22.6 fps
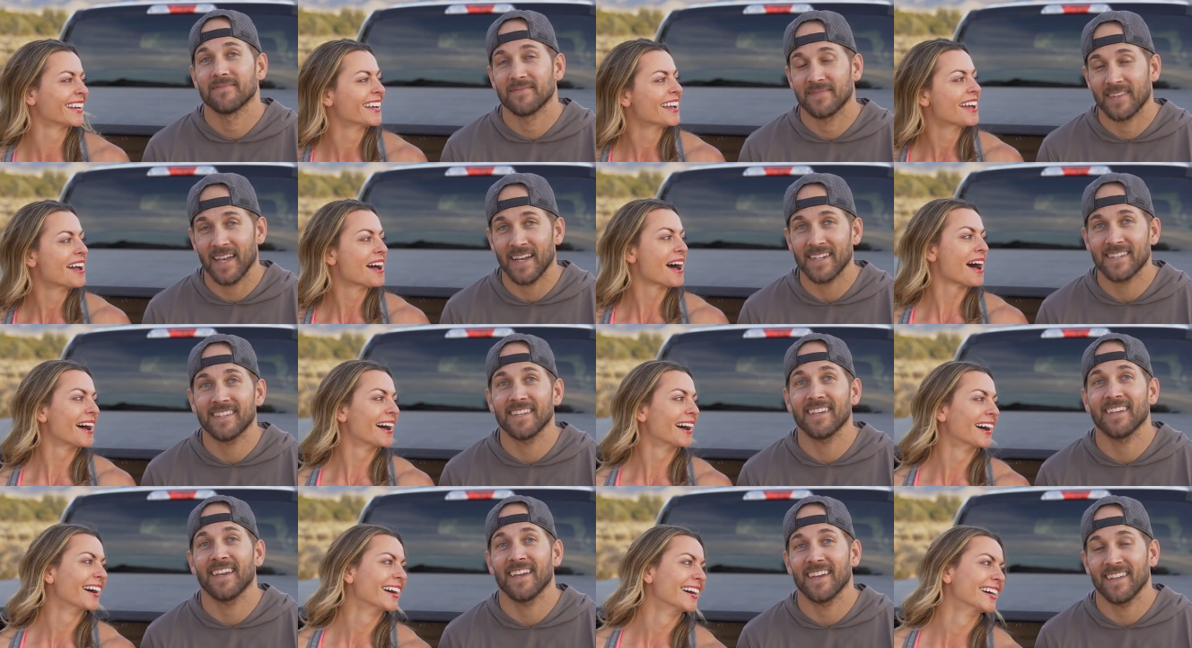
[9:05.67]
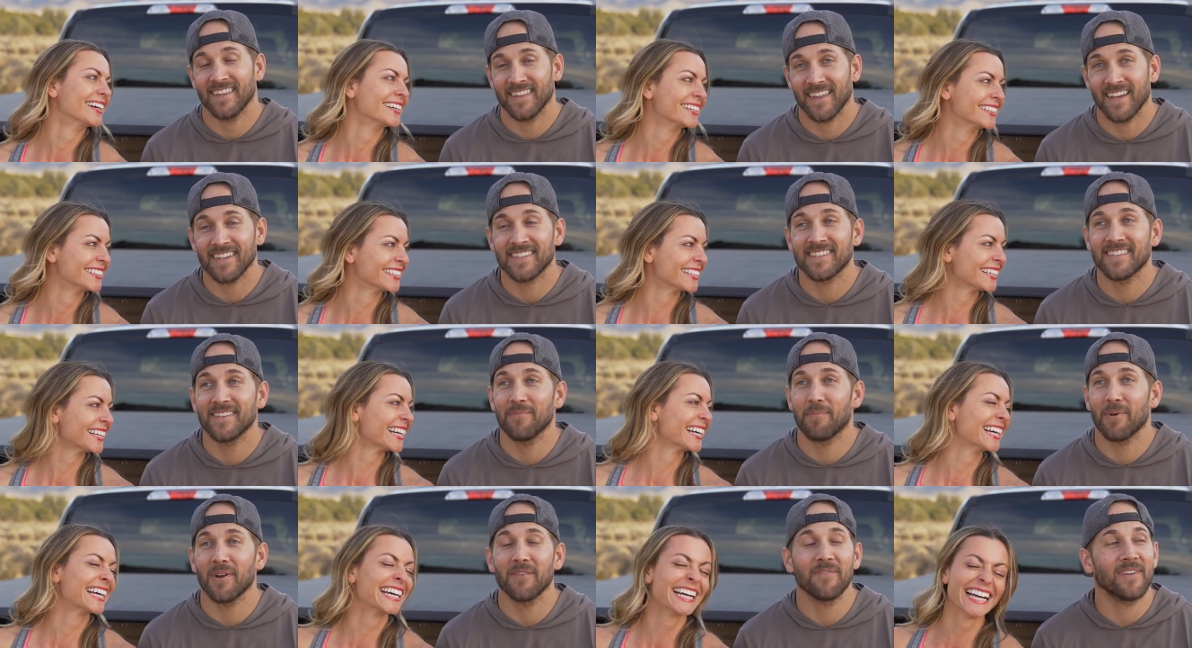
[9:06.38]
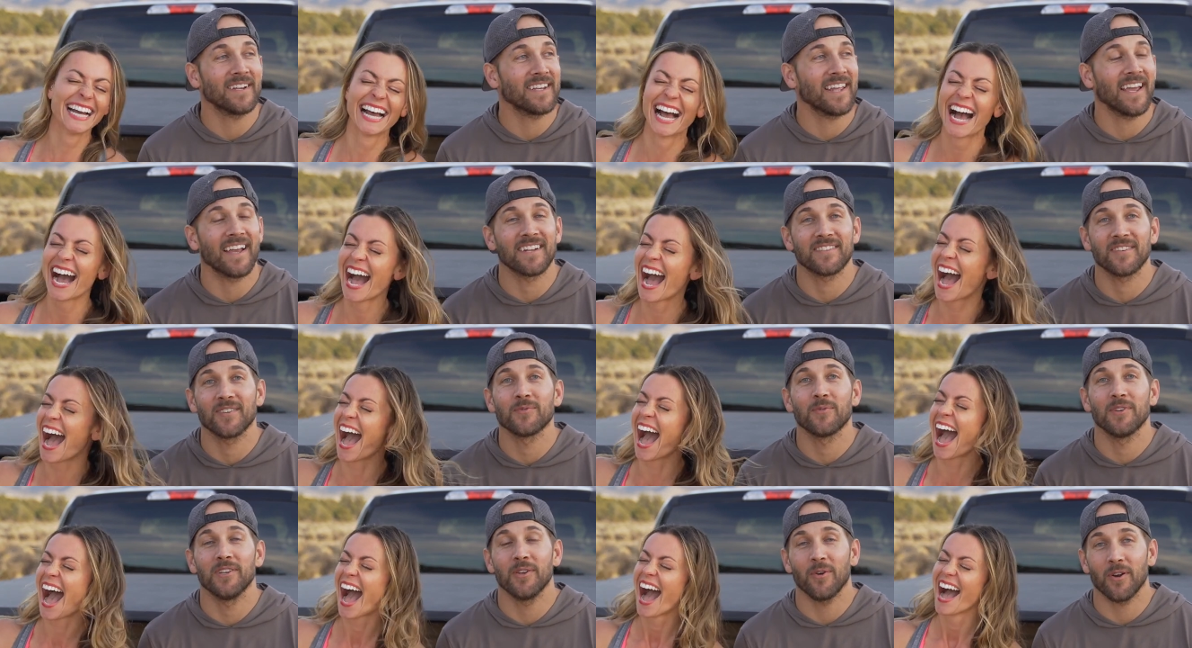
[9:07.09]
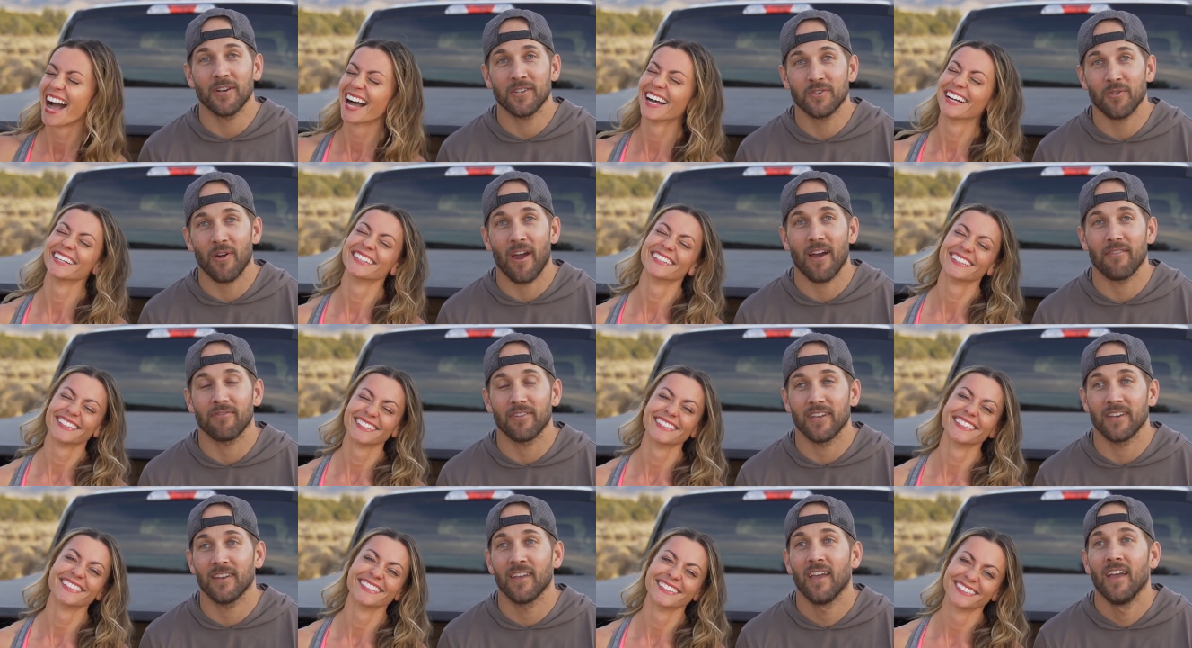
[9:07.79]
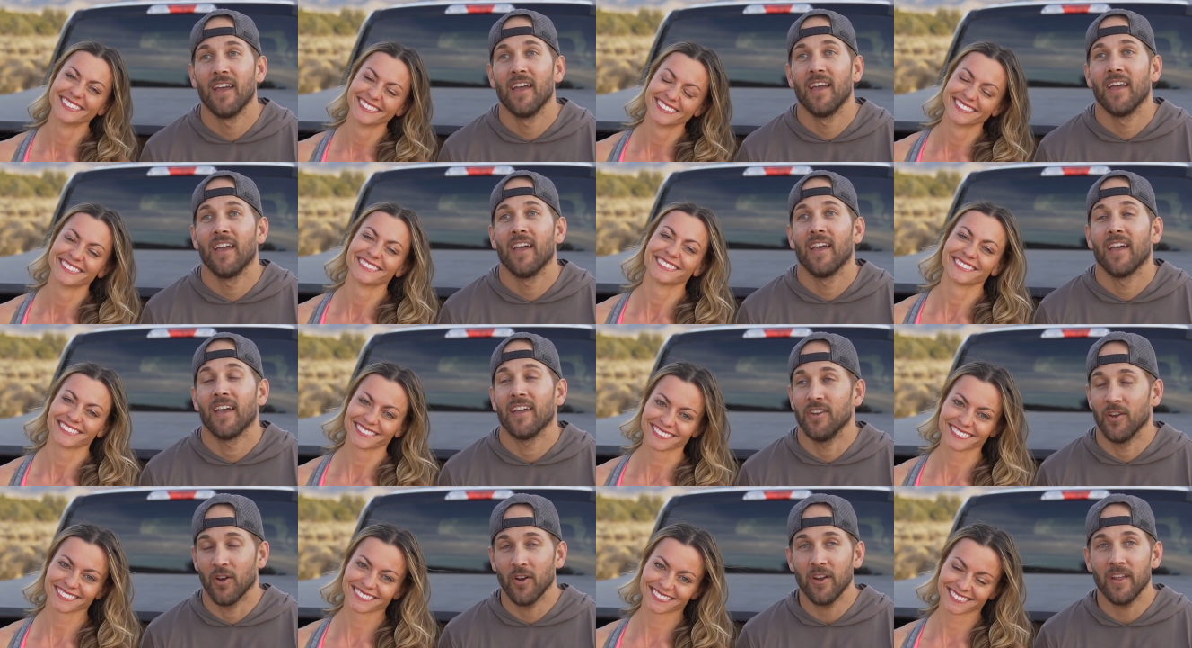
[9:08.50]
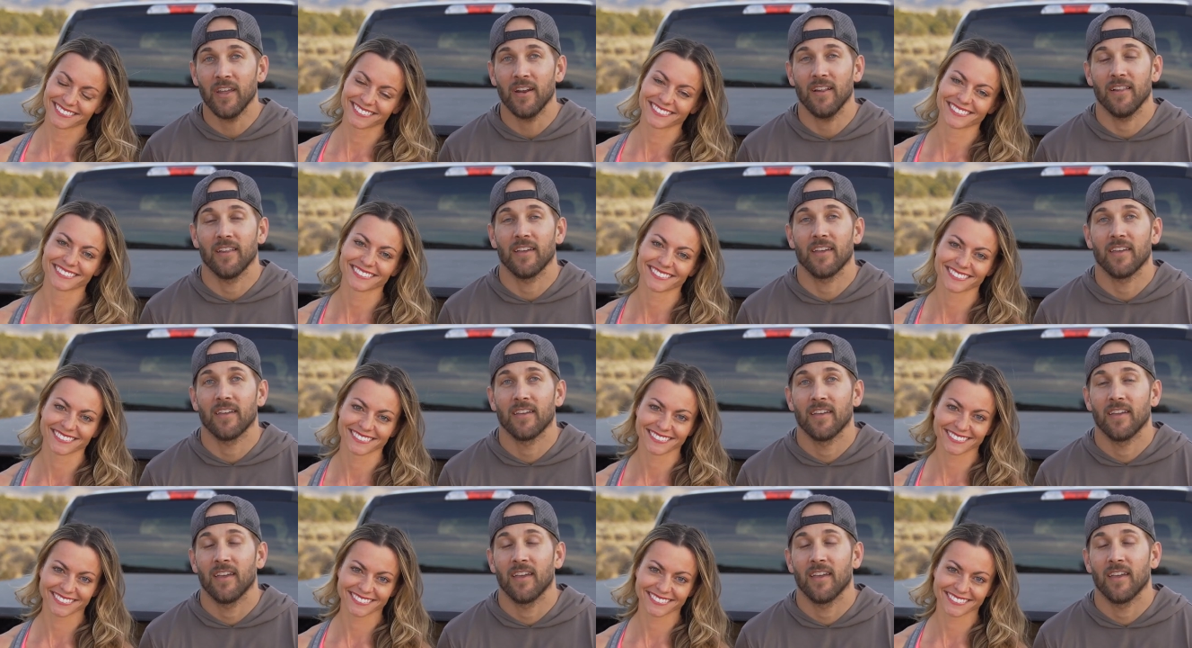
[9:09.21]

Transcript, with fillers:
Speaker 1: that's the that's the perfect answer. Is when you are traveling and you're in Italy